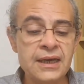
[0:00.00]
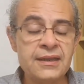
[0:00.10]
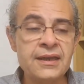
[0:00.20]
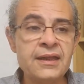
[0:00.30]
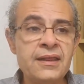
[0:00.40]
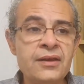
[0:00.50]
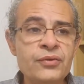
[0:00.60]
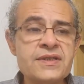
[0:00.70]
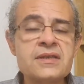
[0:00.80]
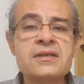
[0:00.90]
There
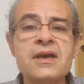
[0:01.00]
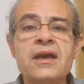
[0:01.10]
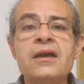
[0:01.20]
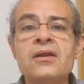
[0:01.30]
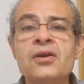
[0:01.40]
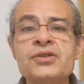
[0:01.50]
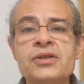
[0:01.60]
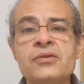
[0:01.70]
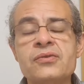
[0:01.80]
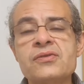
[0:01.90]
is a
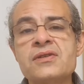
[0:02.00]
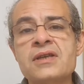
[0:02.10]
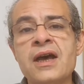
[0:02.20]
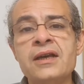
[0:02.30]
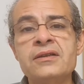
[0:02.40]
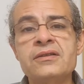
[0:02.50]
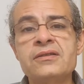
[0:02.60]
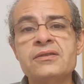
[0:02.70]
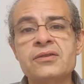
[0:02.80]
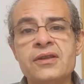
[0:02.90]
psychological side
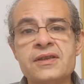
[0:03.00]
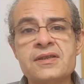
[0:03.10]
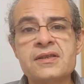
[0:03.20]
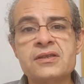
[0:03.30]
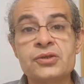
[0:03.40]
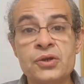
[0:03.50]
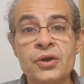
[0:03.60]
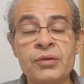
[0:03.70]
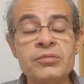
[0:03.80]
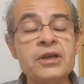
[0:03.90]
to this
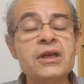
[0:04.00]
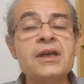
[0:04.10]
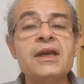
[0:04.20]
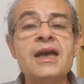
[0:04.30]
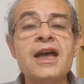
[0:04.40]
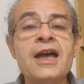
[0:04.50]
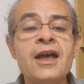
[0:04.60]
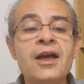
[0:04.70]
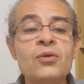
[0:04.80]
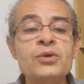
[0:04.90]
job,
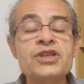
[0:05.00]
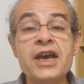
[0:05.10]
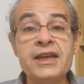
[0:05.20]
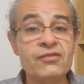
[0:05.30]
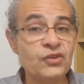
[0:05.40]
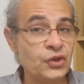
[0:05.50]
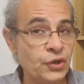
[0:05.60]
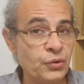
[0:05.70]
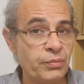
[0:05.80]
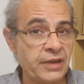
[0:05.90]
which I never
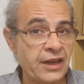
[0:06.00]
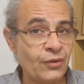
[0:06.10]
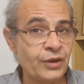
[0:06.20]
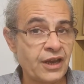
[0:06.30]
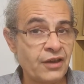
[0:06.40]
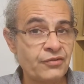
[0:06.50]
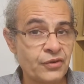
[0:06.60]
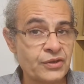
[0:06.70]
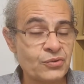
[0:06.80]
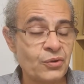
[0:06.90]
knew about when I
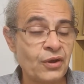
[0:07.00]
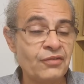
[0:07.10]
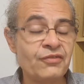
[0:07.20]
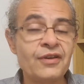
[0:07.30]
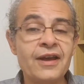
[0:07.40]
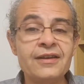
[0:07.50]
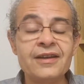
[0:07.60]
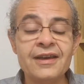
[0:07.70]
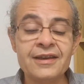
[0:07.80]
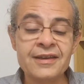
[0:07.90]
first qualified.
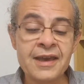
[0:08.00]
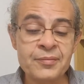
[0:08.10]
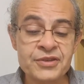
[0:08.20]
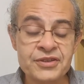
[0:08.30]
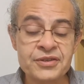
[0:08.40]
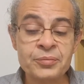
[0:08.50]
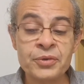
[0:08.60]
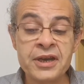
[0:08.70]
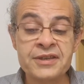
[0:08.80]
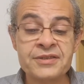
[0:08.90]
It came as a
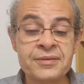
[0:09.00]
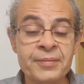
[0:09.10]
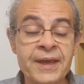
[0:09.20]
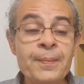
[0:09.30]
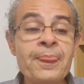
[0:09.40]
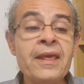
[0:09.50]
surprise to me.